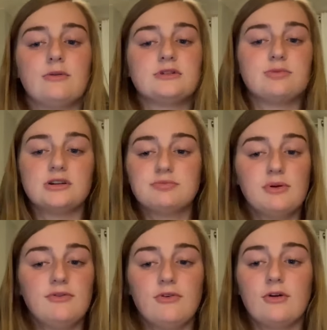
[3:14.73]

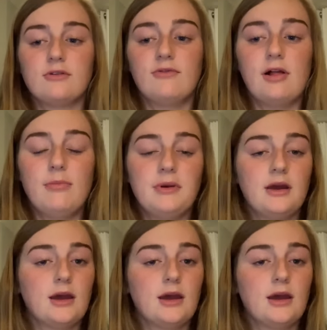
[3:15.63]
responsible for developing